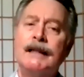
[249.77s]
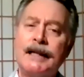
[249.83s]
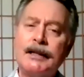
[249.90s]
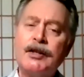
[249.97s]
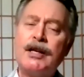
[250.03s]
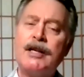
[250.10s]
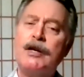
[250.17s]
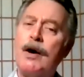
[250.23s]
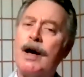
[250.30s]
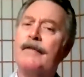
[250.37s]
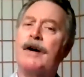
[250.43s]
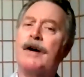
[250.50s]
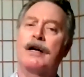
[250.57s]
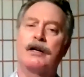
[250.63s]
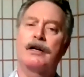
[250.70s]
Let's say you
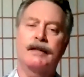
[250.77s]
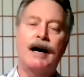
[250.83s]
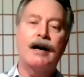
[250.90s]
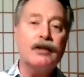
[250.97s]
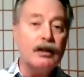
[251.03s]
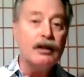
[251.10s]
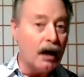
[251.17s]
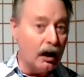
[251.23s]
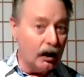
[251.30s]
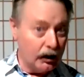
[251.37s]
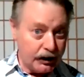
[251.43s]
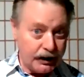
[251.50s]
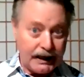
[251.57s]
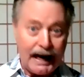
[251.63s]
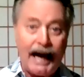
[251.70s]
have one hundred thousand
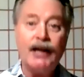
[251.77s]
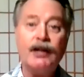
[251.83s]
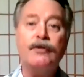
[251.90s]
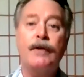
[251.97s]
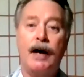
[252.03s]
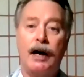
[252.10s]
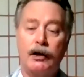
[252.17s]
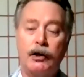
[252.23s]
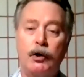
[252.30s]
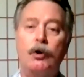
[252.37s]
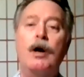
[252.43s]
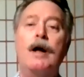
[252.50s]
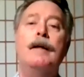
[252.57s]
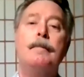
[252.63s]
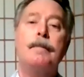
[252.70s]
dollars cash value